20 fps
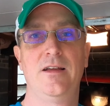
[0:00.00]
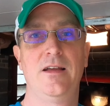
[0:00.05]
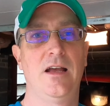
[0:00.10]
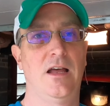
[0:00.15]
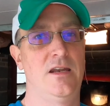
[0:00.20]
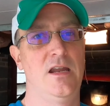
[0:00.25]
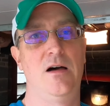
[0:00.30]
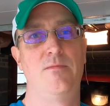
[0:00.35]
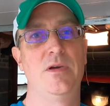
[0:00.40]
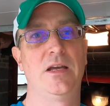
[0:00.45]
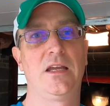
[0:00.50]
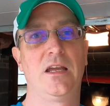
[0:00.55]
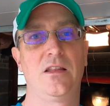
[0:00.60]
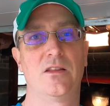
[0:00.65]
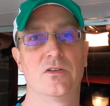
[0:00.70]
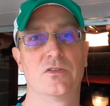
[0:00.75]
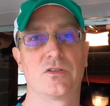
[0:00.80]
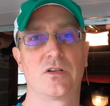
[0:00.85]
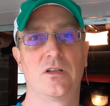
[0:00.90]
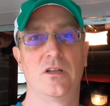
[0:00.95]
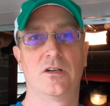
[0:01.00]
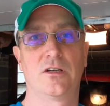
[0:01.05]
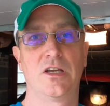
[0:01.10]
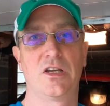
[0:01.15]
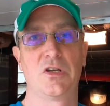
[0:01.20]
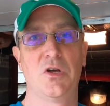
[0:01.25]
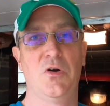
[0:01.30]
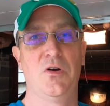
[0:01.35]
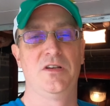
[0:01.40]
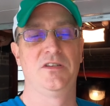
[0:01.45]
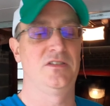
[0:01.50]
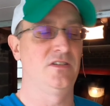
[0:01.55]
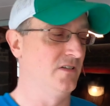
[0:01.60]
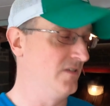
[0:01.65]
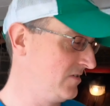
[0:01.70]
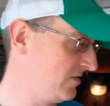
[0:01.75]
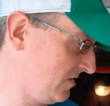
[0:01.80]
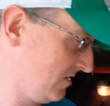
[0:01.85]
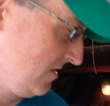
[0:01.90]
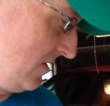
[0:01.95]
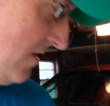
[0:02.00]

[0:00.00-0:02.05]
and not making those clunking noises.